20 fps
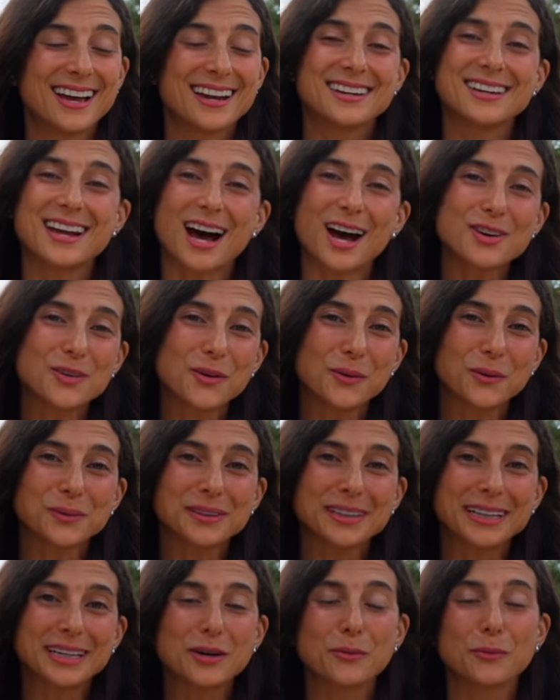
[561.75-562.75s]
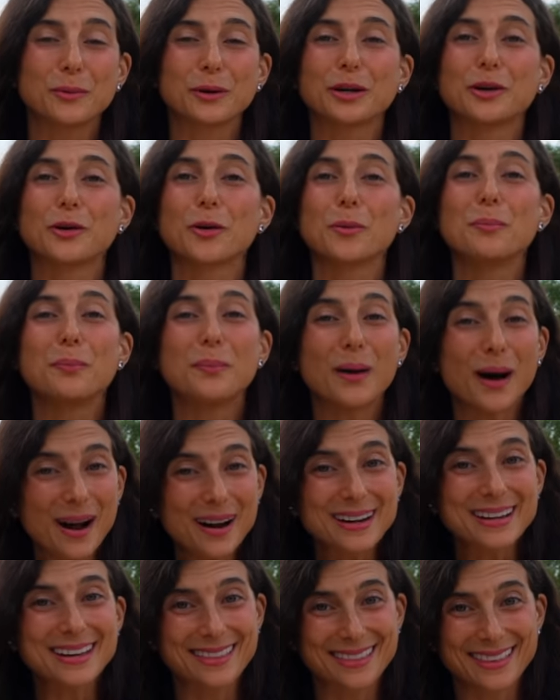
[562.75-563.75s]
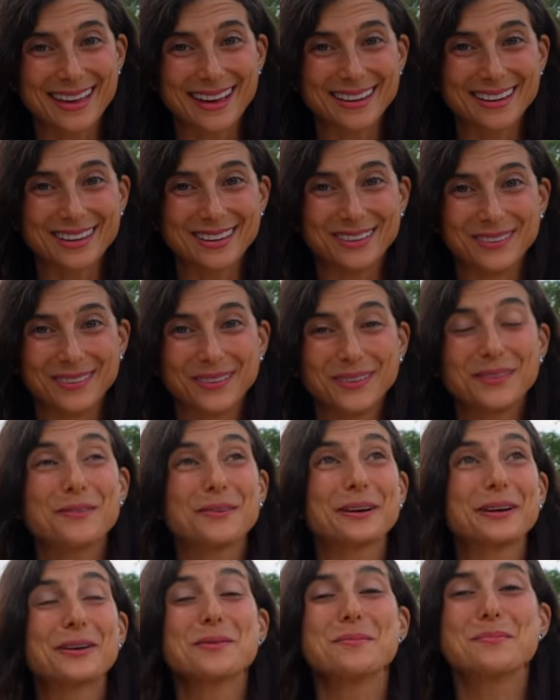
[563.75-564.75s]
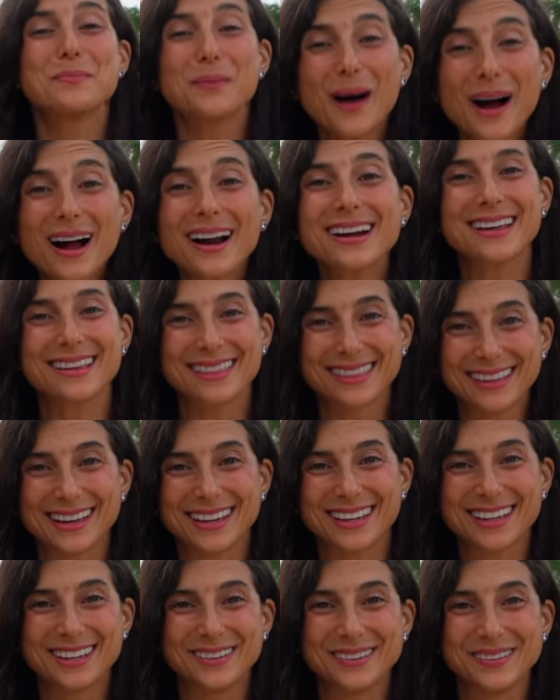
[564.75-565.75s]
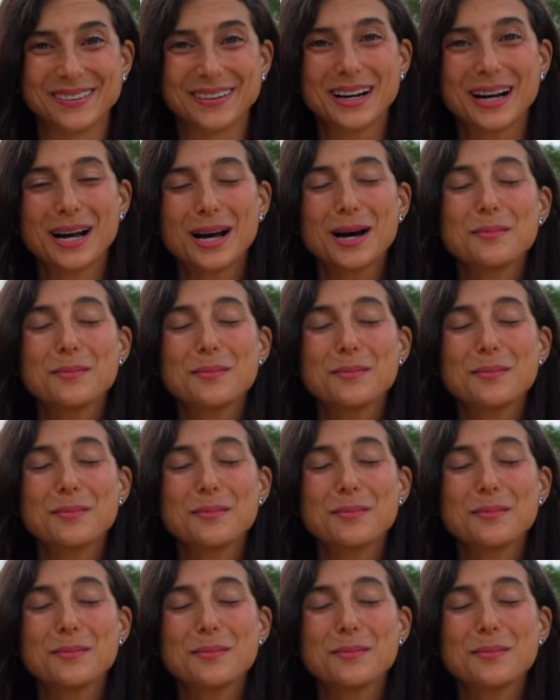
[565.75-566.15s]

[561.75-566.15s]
Not only will your body thank you, will your body thank you,